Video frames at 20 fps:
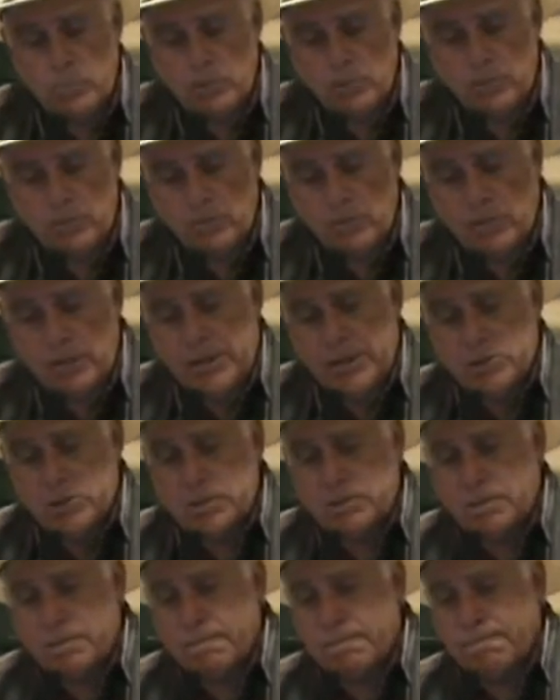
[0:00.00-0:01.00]
the book of
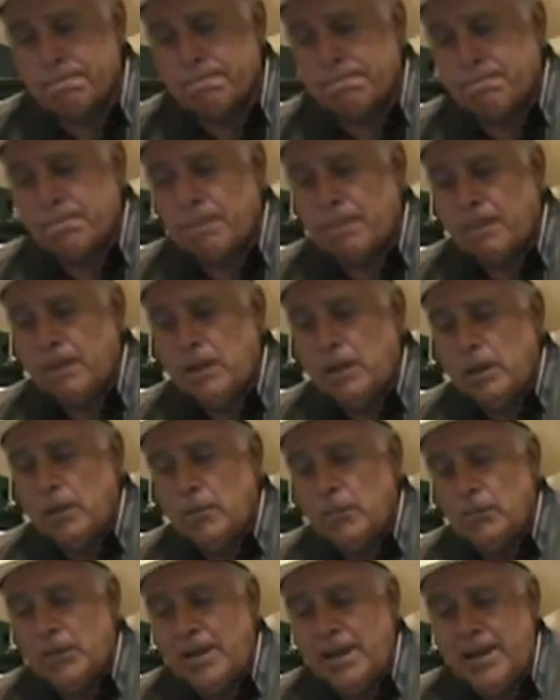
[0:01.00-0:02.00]
Revelation,
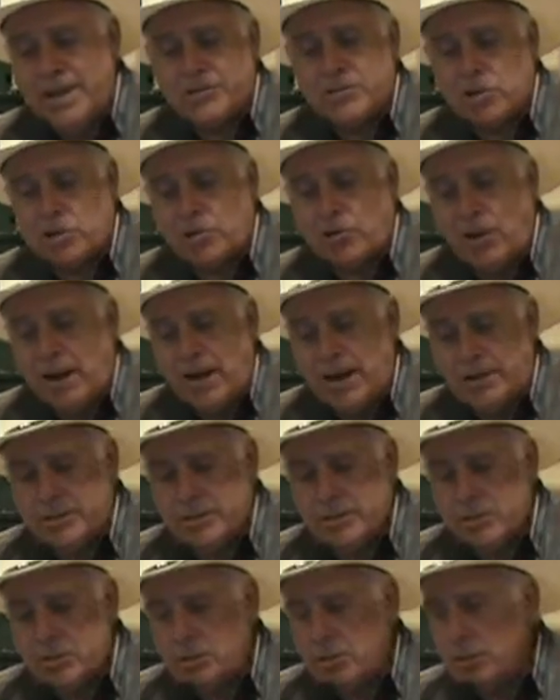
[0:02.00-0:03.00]
the
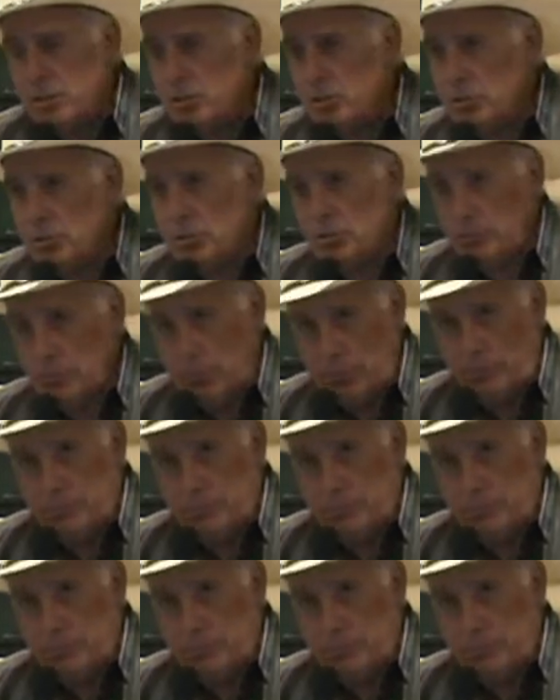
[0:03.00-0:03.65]
Antichrist is going to